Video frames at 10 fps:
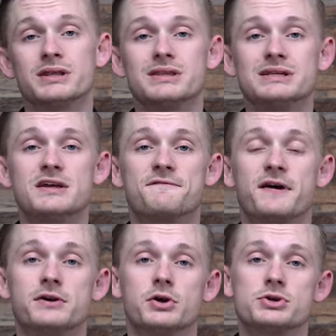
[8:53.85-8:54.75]
the
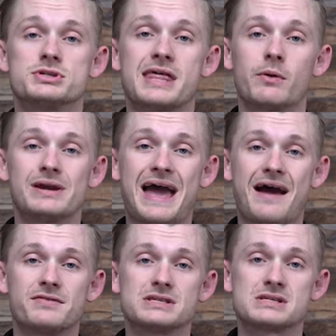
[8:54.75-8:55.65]
Defenders that we
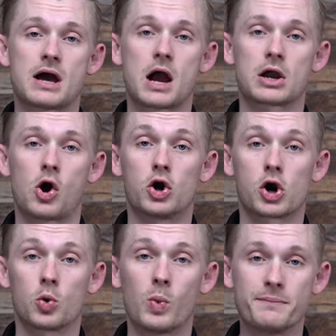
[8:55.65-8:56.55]
have in stock on
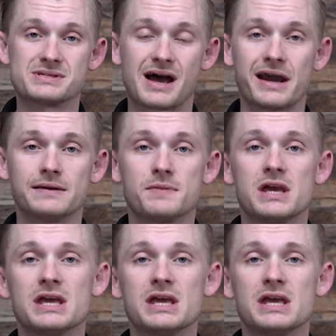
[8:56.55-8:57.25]
our website.